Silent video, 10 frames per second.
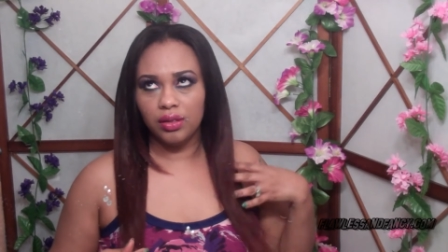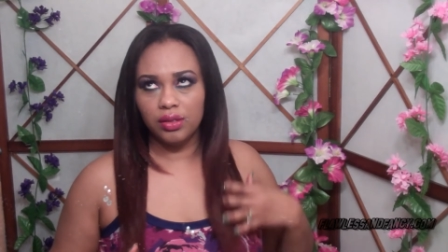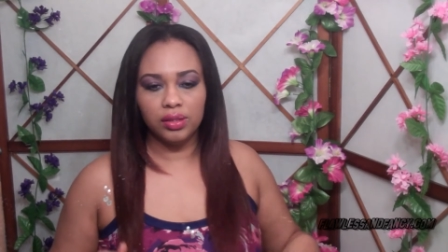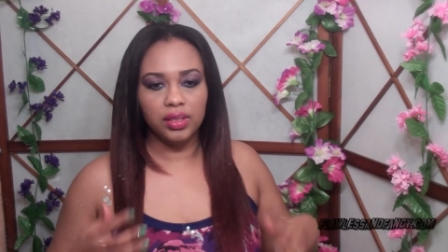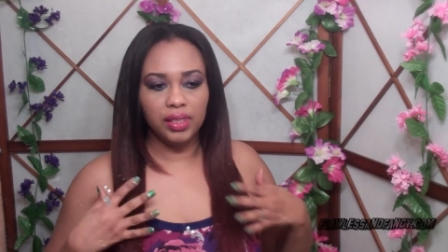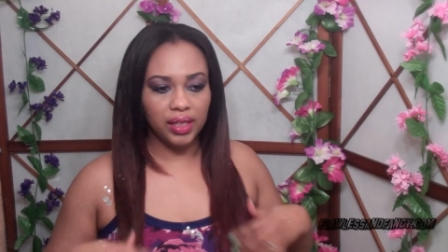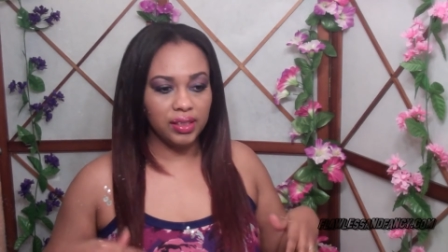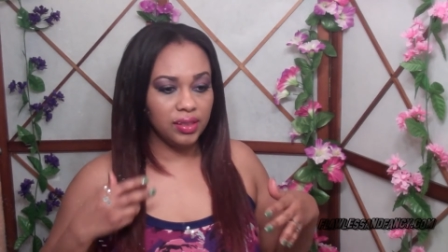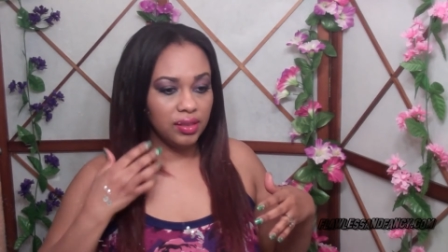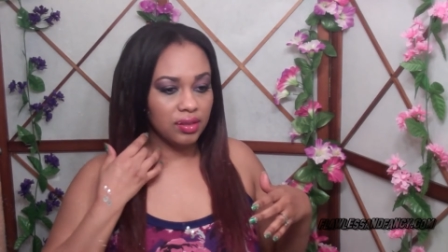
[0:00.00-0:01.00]
early
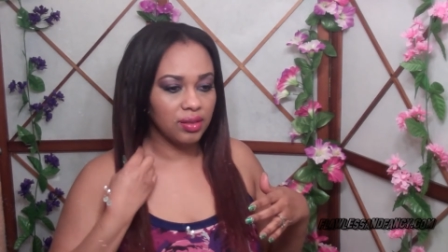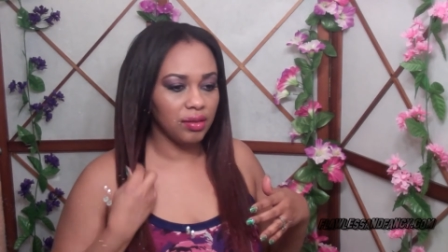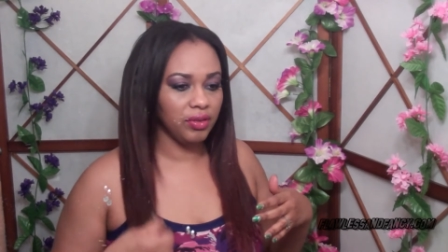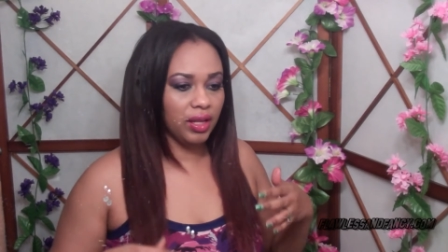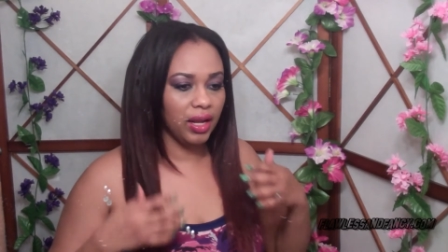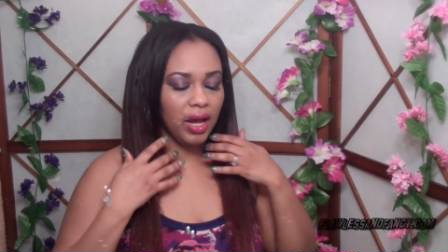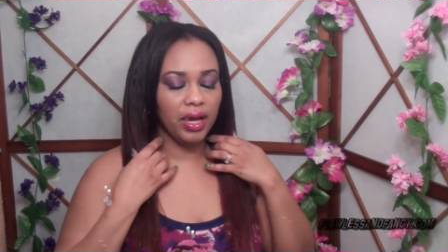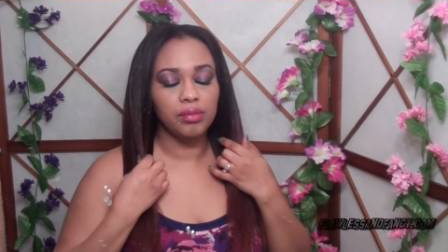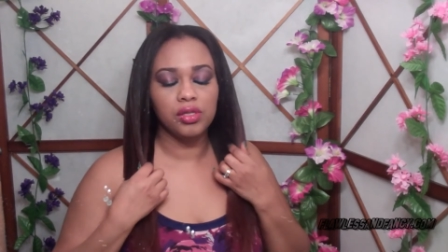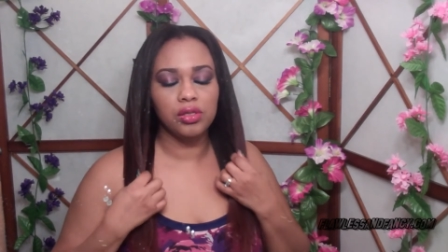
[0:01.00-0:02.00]
90s and stuff like that. I
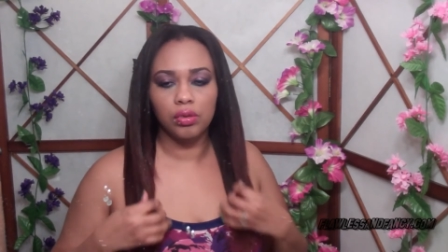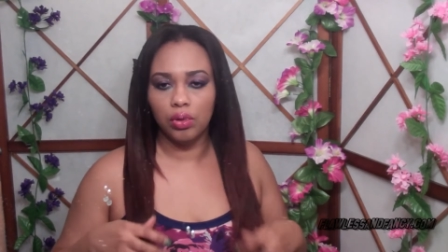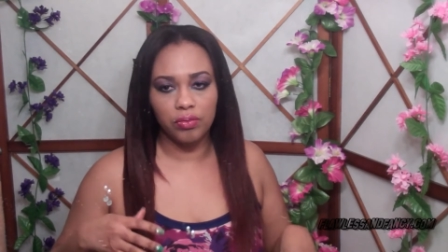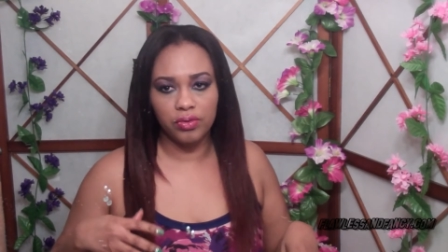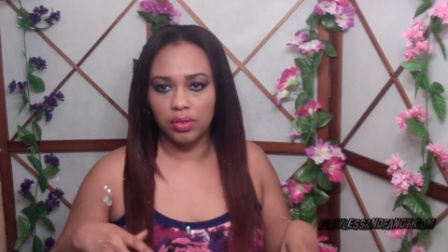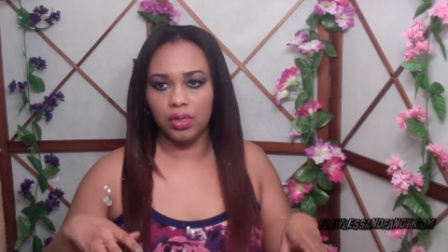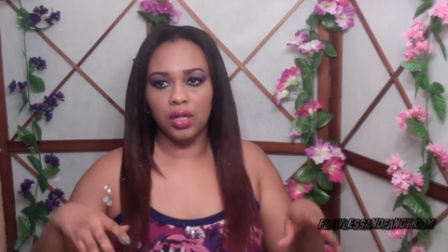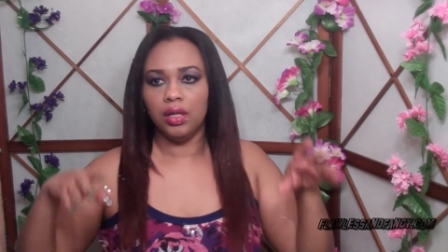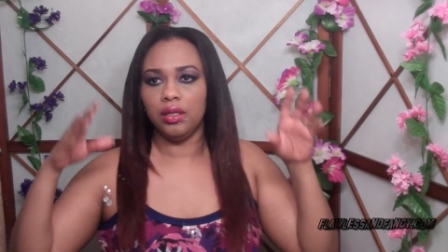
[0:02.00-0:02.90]
am so over